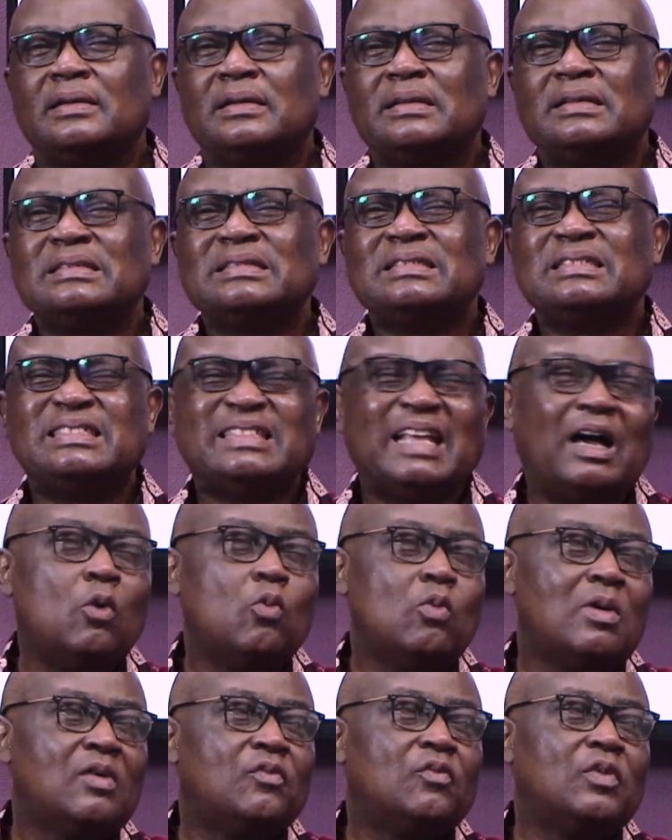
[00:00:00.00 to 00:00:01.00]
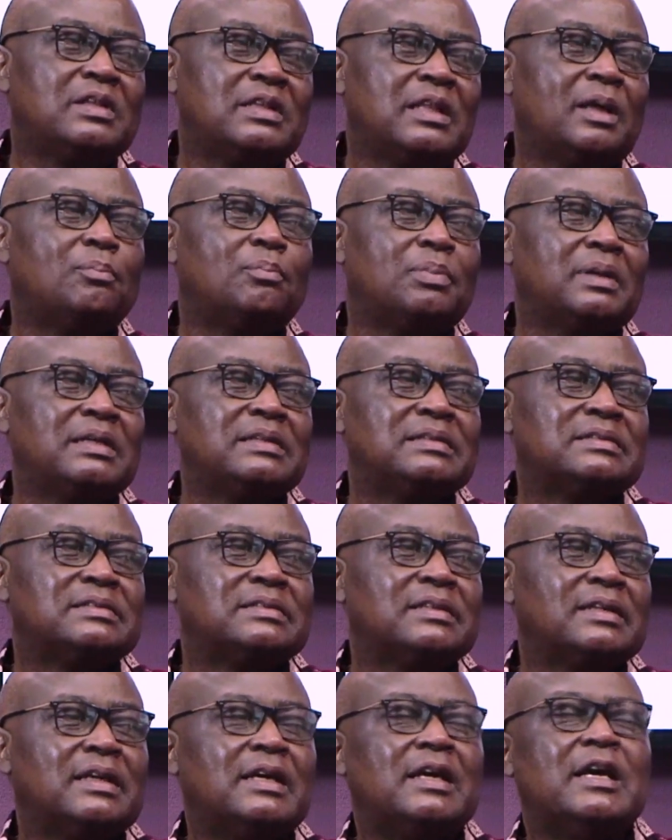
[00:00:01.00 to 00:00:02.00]
he's done well for the place.
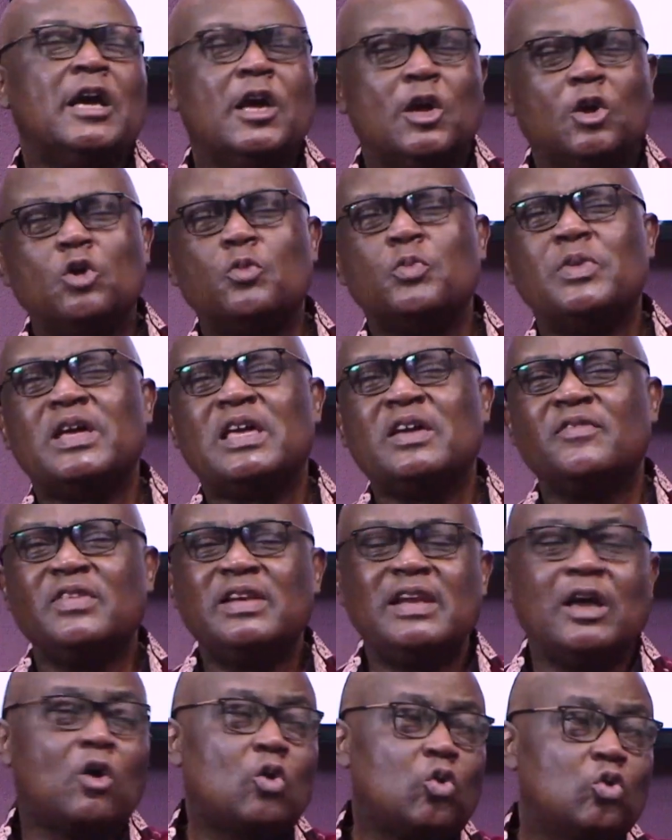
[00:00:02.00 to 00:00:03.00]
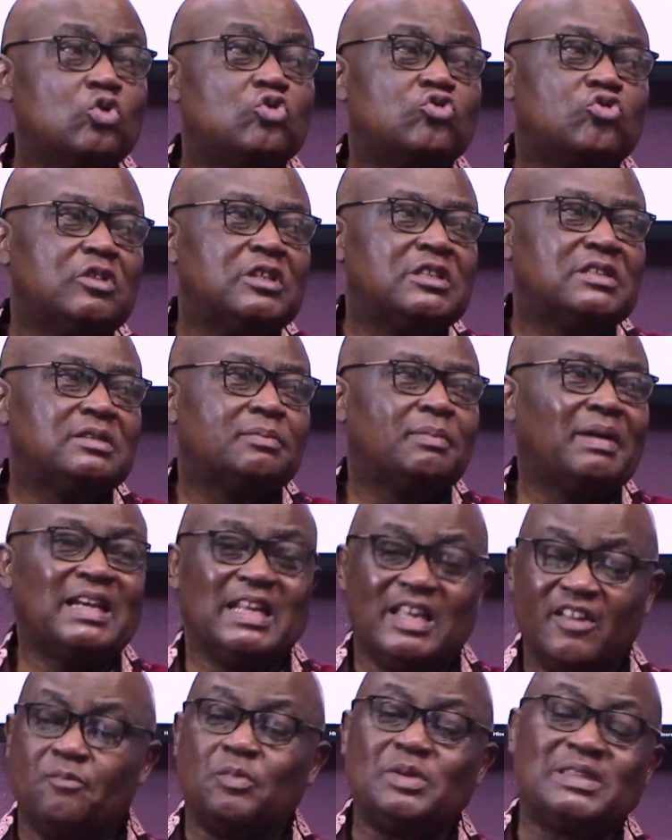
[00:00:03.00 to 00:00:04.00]
You'll be given a close race, but
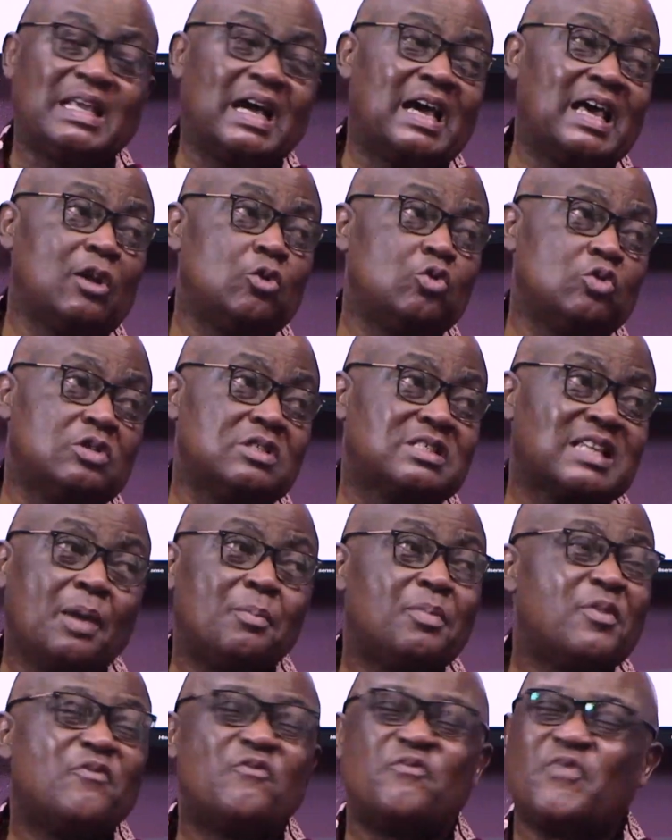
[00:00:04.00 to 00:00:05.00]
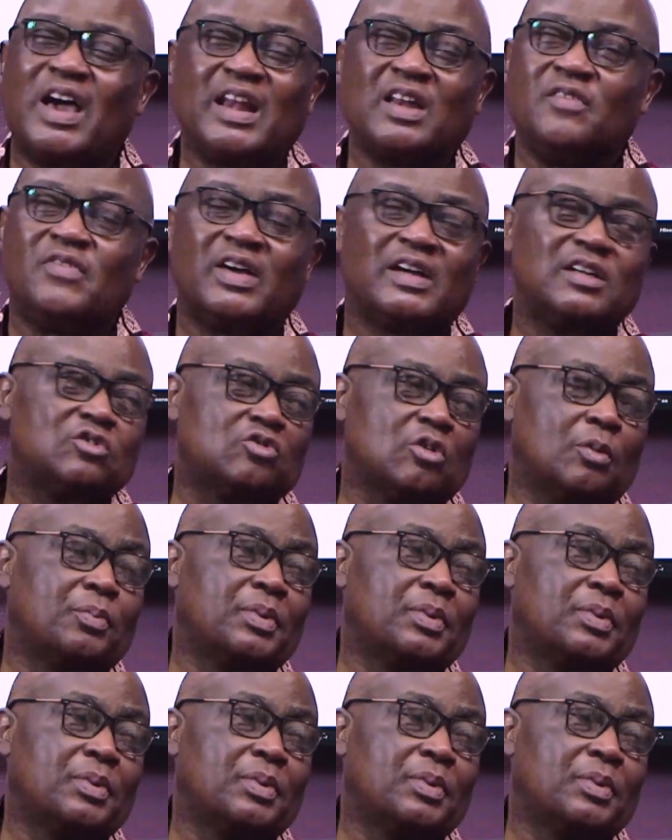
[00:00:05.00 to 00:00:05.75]
if Muntaka loses, I'll be very, very surprised.